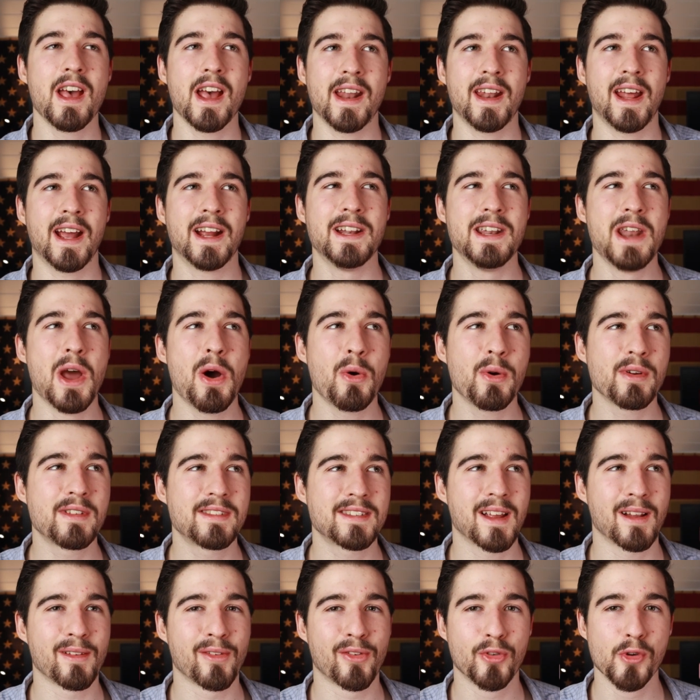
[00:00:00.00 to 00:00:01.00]
And I know it
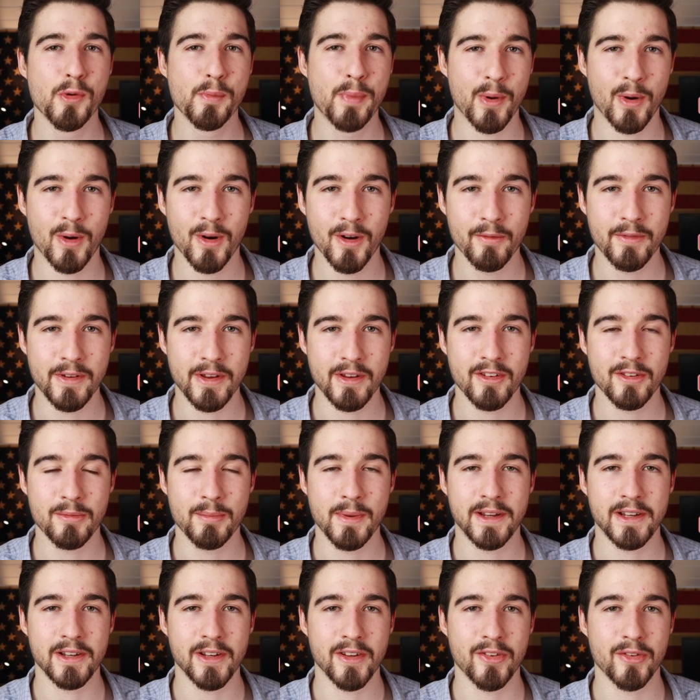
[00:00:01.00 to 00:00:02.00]
sounds super obvious
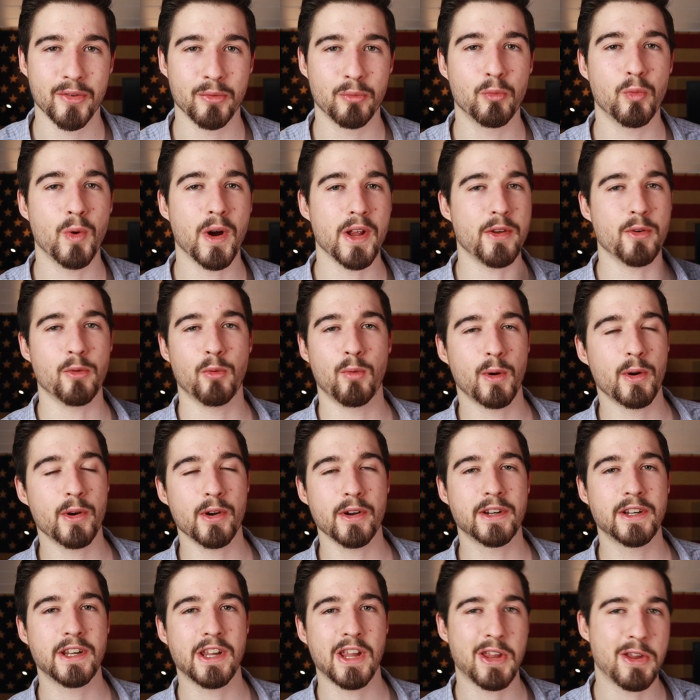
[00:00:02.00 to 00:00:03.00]
because when you
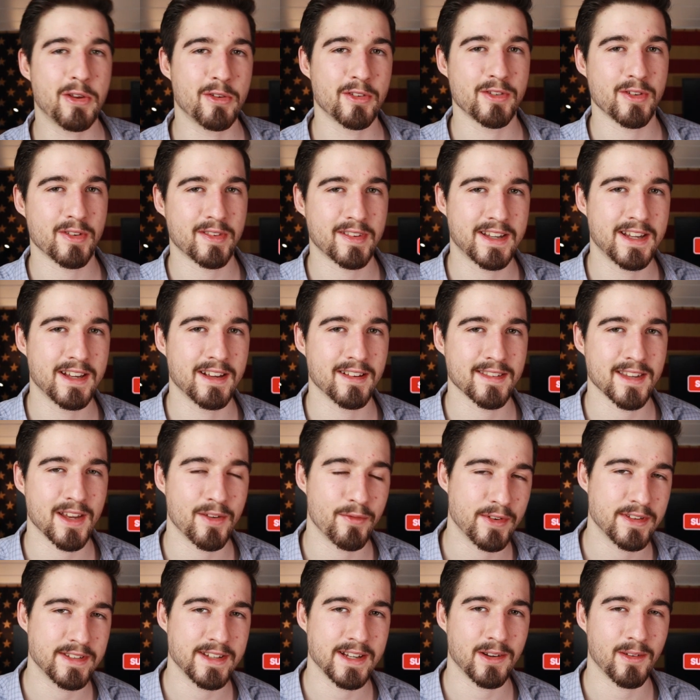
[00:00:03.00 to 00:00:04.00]
work, you use your skills
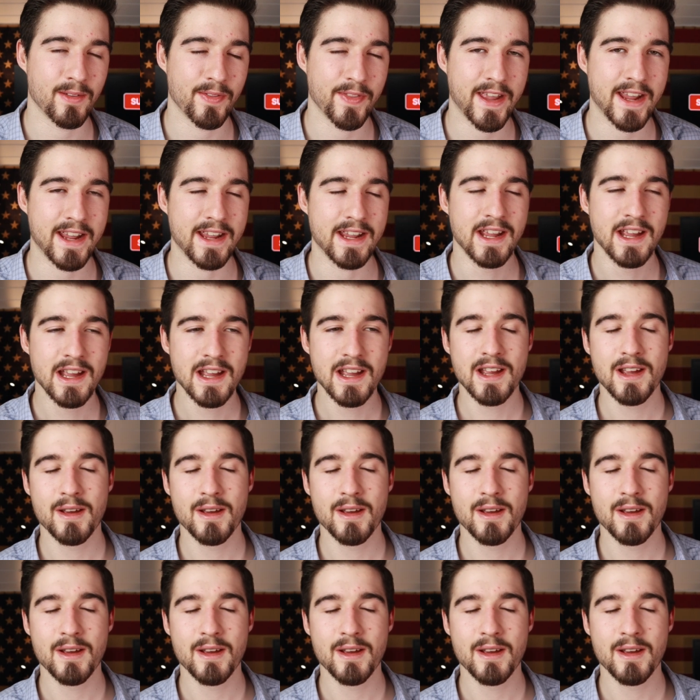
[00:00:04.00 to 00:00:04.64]
every single day,